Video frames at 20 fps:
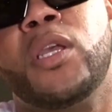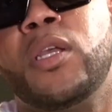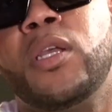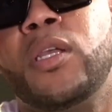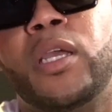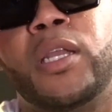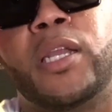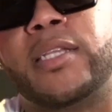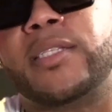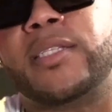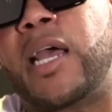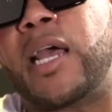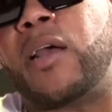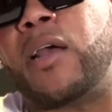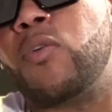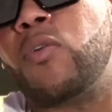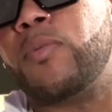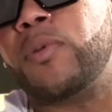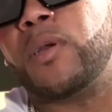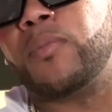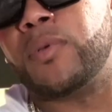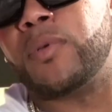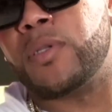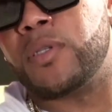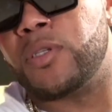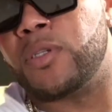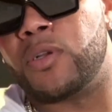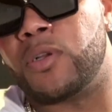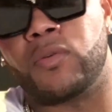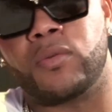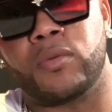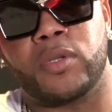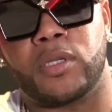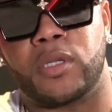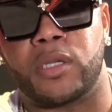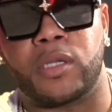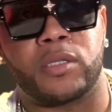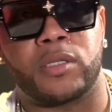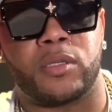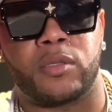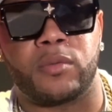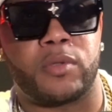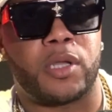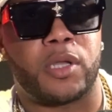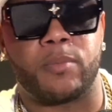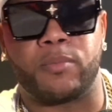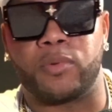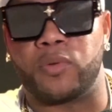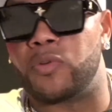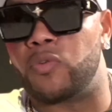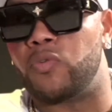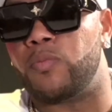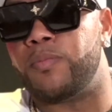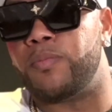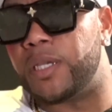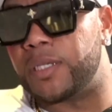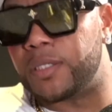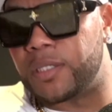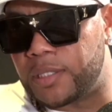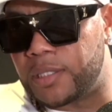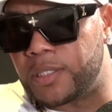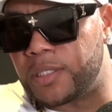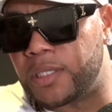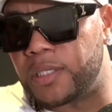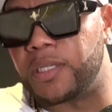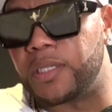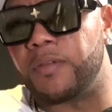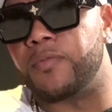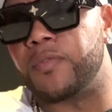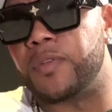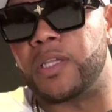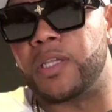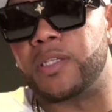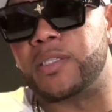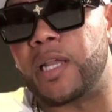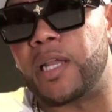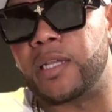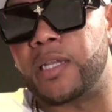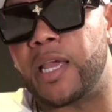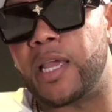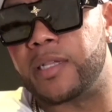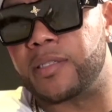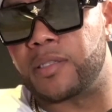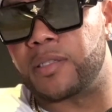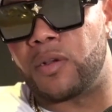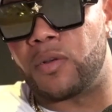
and that's how I opened up a couple new businesses and different things like that. So